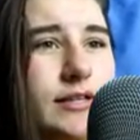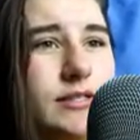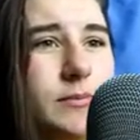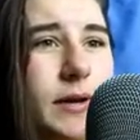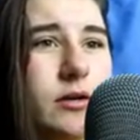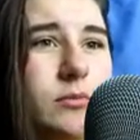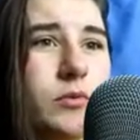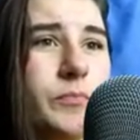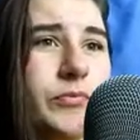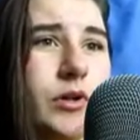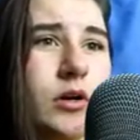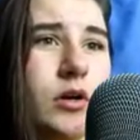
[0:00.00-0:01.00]
that's debatable.
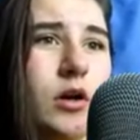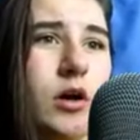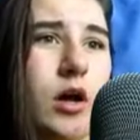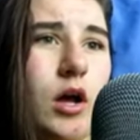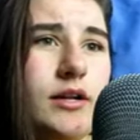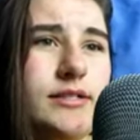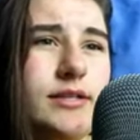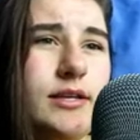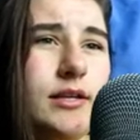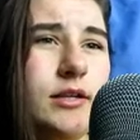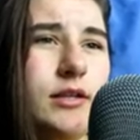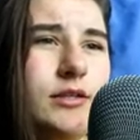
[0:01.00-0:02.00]

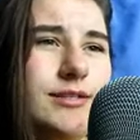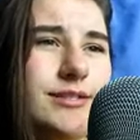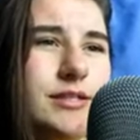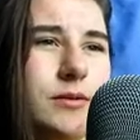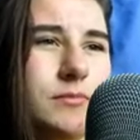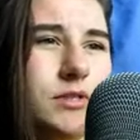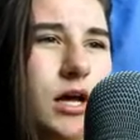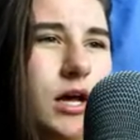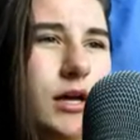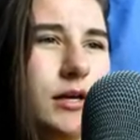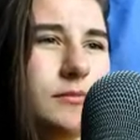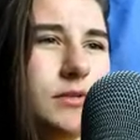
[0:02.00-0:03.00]
Articulate,
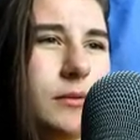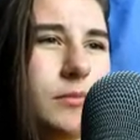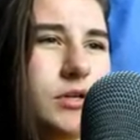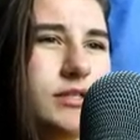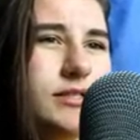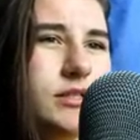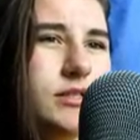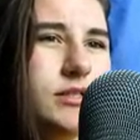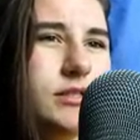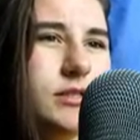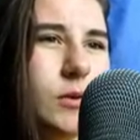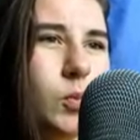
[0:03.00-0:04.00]
sometimes. I'm going to say
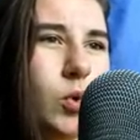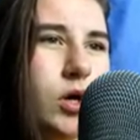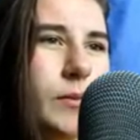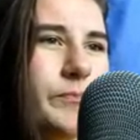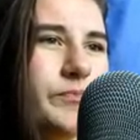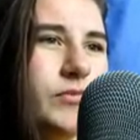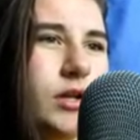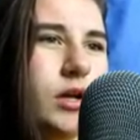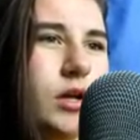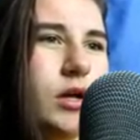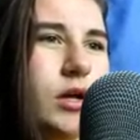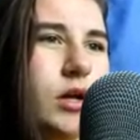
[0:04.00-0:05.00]
somewhat.
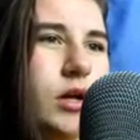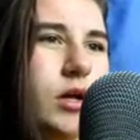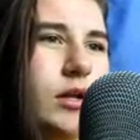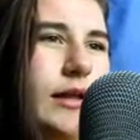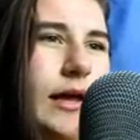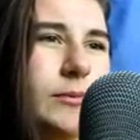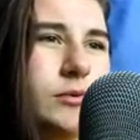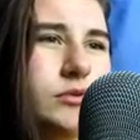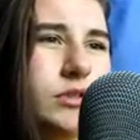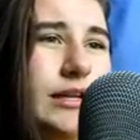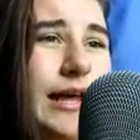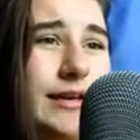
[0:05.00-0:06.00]

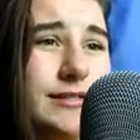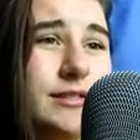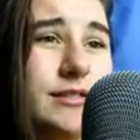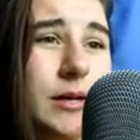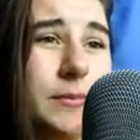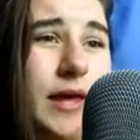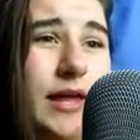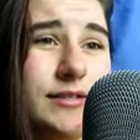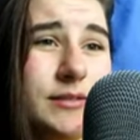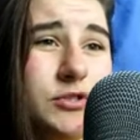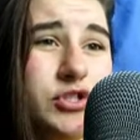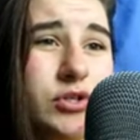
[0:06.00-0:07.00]
Labeled lazy, dumb,
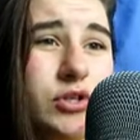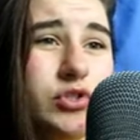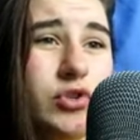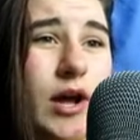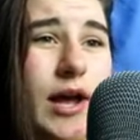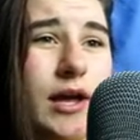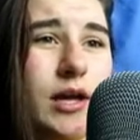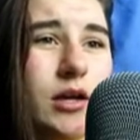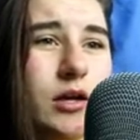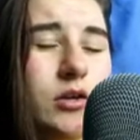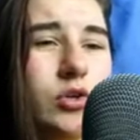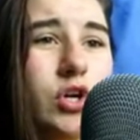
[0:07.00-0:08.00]
careless, immature,
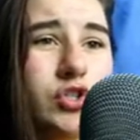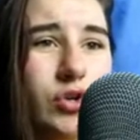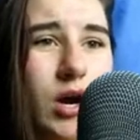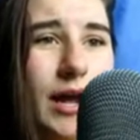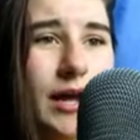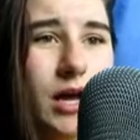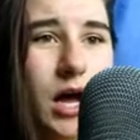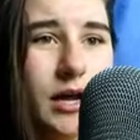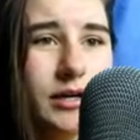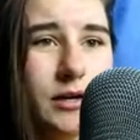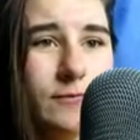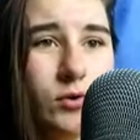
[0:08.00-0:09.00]
not trying
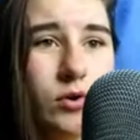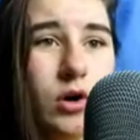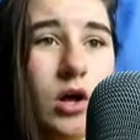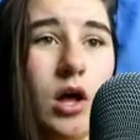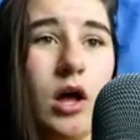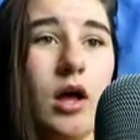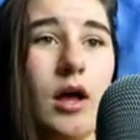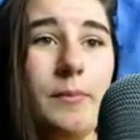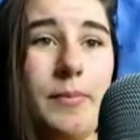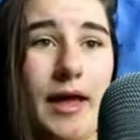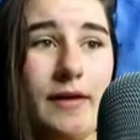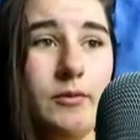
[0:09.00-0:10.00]
hard enough, or a
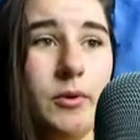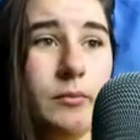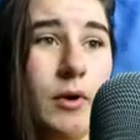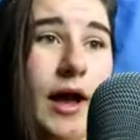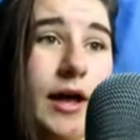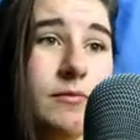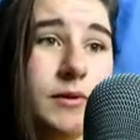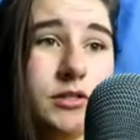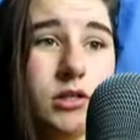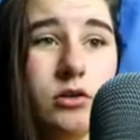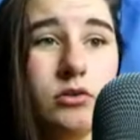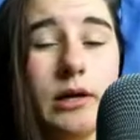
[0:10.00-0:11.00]
behavior problem. I have been
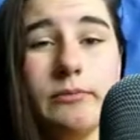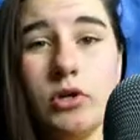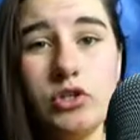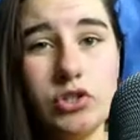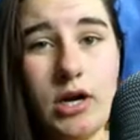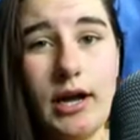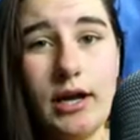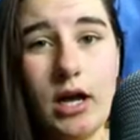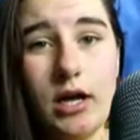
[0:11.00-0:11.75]
told I'm not trying